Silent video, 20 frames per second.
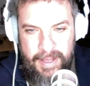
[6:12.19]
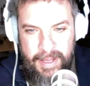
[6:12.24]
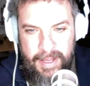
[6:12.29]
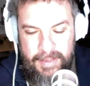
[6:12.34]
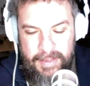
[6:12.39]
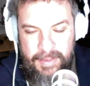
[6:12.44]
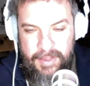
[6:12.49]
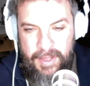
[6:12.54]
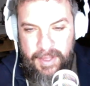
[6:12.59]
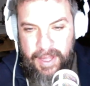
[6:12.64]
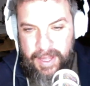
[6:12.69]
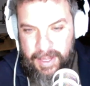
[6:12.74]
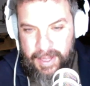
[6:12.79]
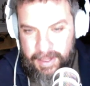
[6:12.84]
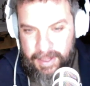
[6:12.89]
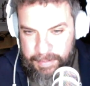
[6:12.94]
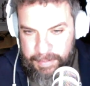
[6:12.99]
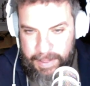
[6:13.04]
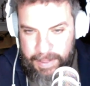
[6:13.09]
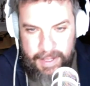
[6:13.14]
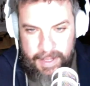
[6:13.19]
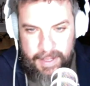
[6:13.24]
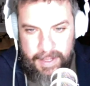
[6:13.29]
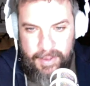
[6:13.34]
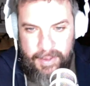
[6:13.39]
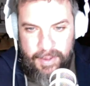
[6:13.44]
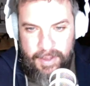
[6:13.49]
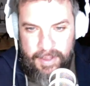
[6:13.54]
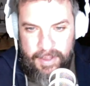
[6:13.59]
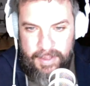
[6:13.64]
until I paid
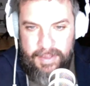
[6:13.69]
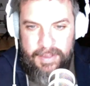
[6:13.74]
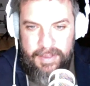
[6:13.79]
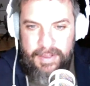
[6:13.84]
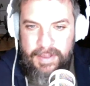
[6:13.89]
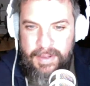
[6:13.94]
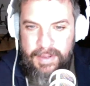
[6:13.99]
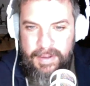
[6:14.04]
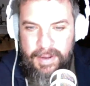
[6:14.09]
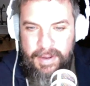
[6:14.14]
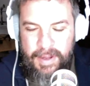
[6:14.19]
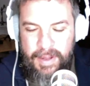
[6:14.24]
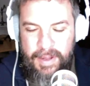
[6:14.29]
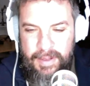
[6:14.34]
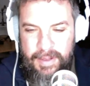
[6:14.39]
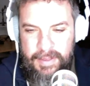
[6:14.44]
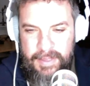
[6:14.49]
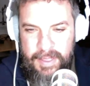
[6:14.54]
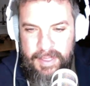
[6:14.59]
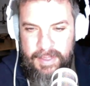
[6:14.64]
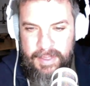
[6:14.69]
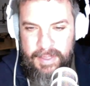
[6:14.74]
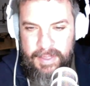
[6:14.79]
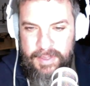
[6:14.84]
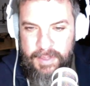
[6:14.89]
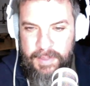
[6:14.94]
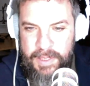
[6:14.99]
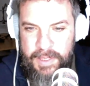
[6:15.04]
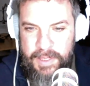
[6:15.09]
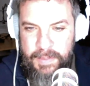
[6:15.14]
another, you know,
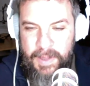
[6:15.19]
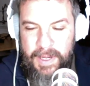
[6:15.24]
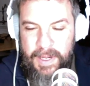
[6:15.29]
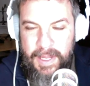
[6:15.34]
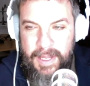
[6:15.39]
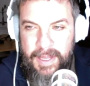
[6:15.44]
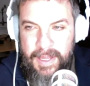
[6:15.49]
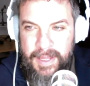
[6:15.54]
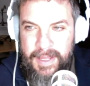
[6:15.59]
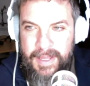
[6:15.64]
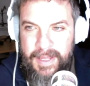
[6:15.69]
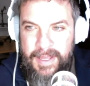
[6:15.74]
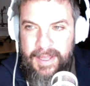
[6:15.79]
so much money.